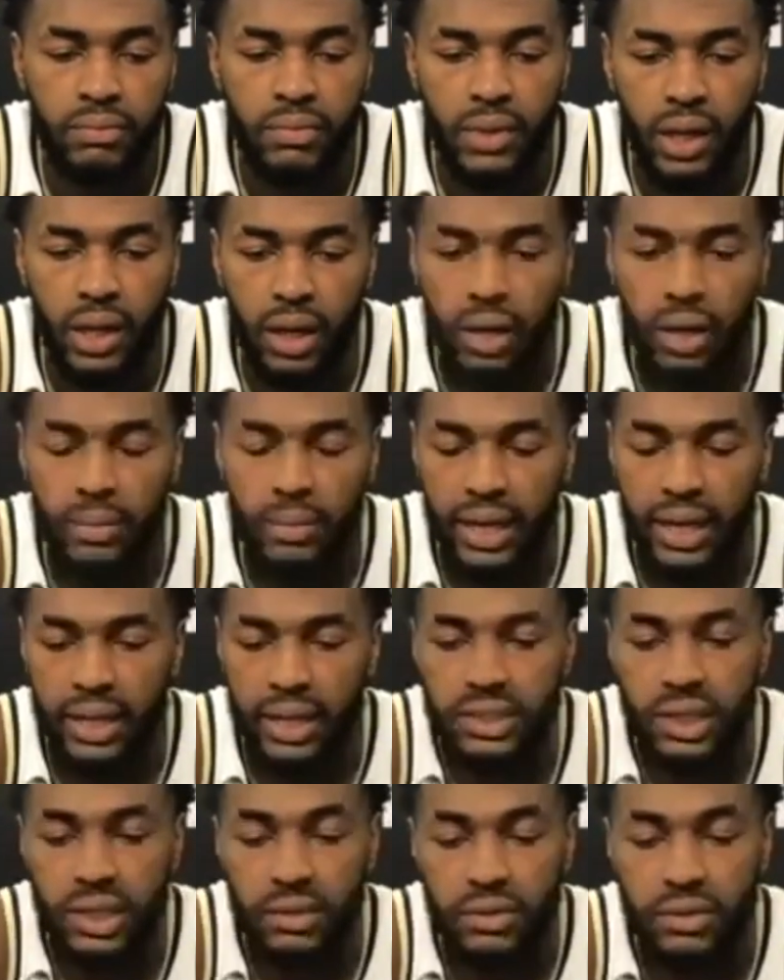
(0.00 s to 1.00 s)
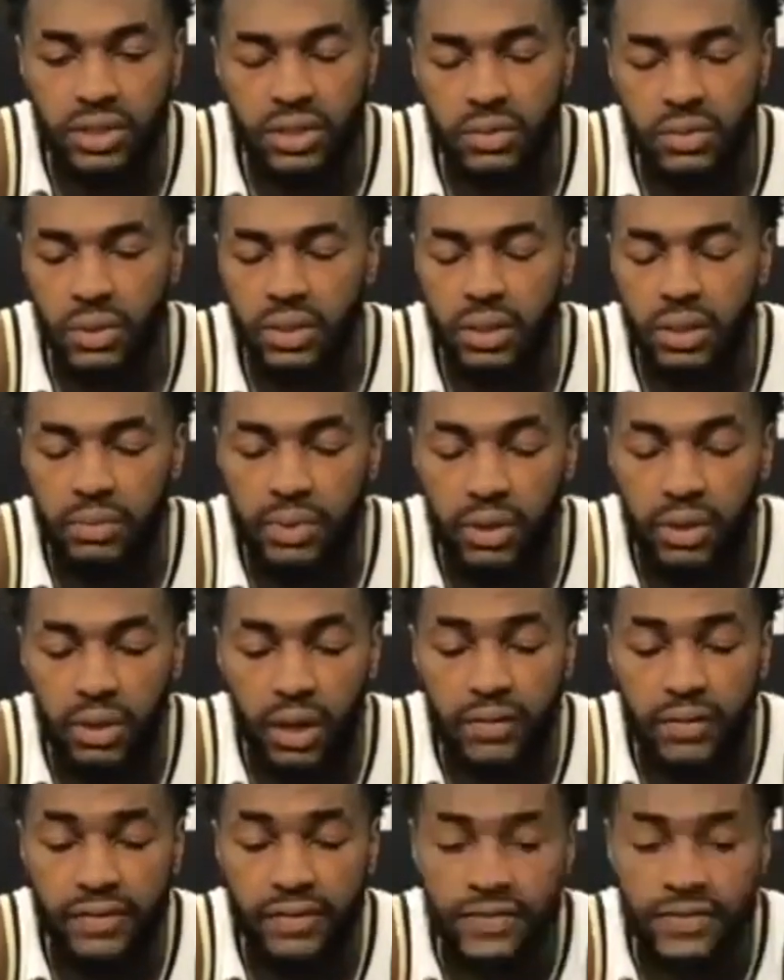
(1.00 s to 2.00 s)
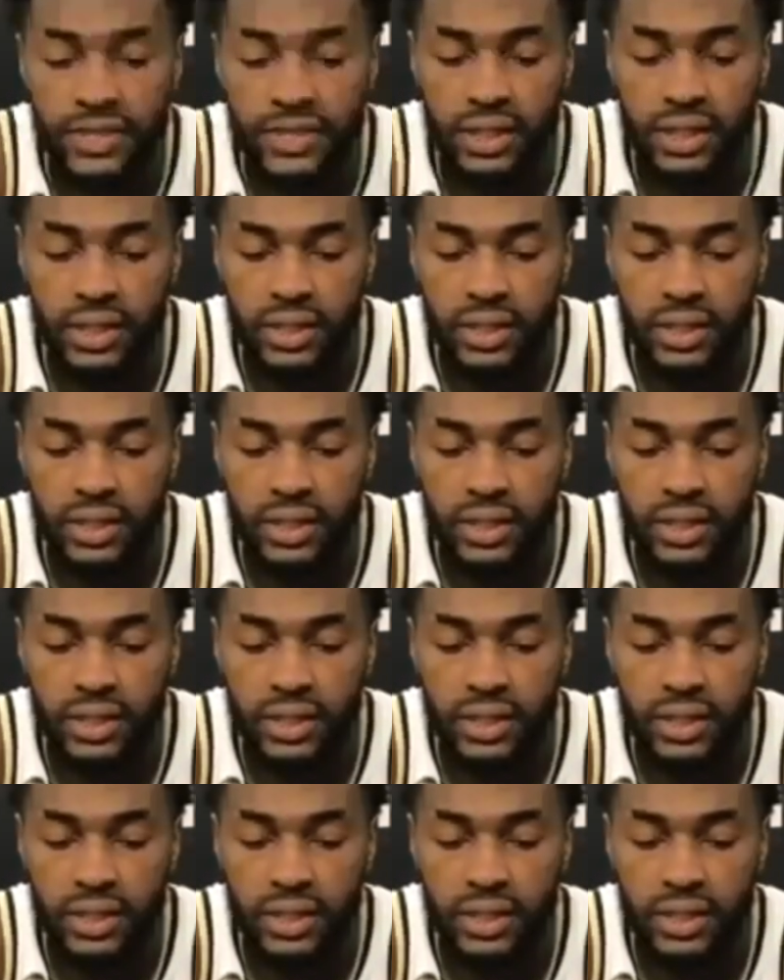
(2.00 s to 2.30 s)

Like I said, we just wanted to build off of it.